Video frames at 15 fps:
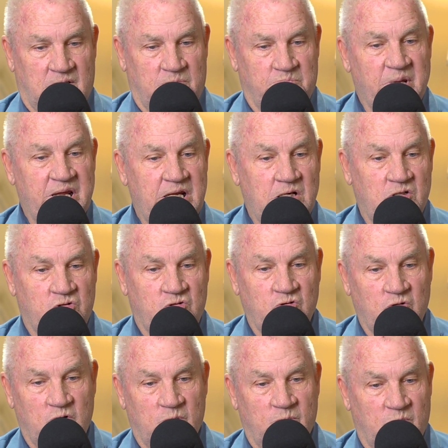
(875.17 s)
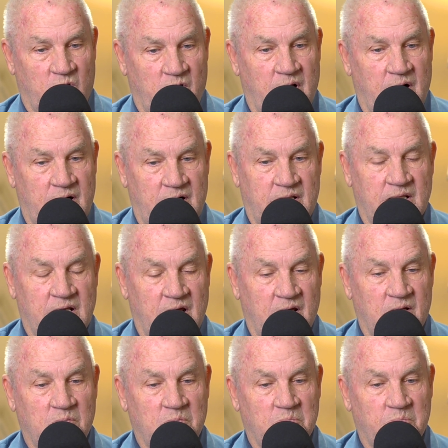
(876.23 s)
mean to them or
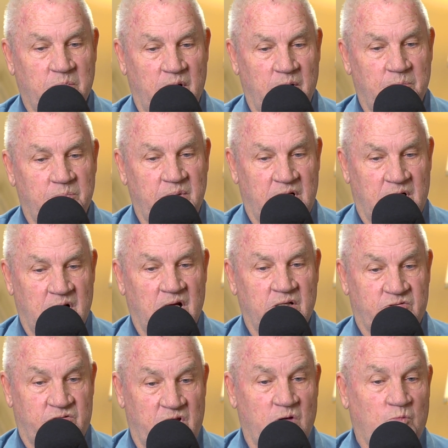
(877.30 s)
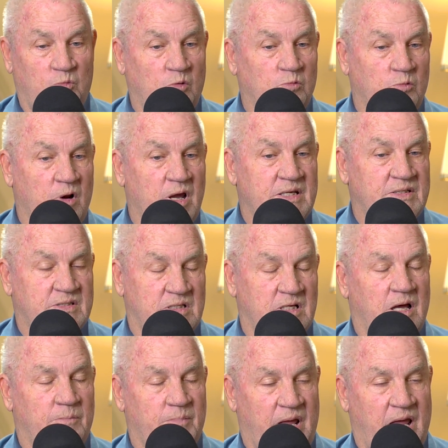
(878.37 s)
anything, but because they will raise
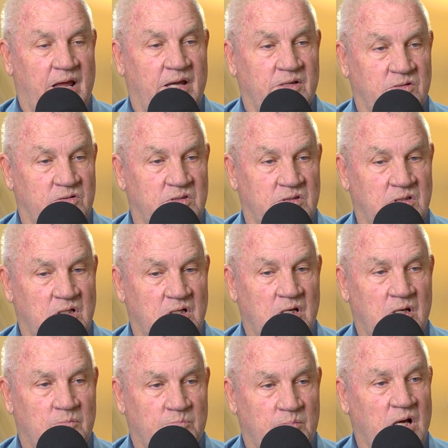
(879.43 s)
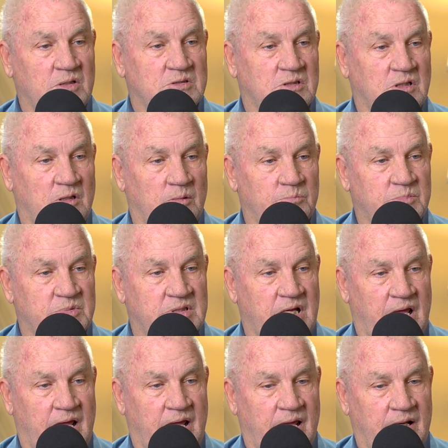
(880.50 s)
them as Muslims.
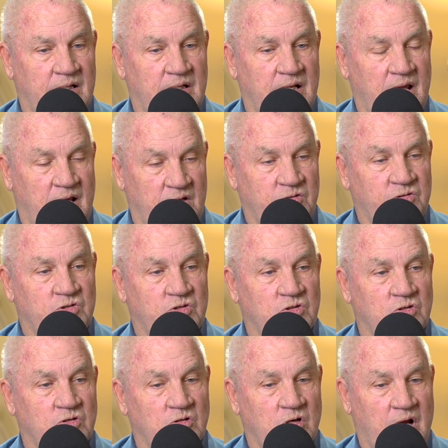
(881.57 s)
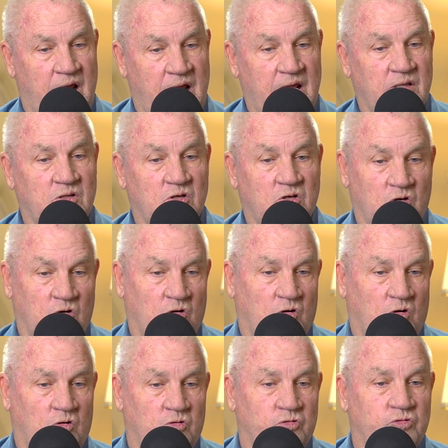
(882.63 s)
And Esther and the
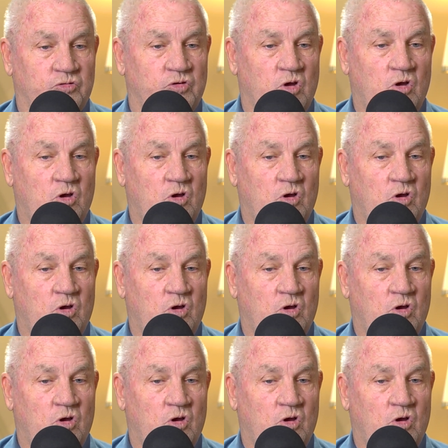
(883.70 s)
girls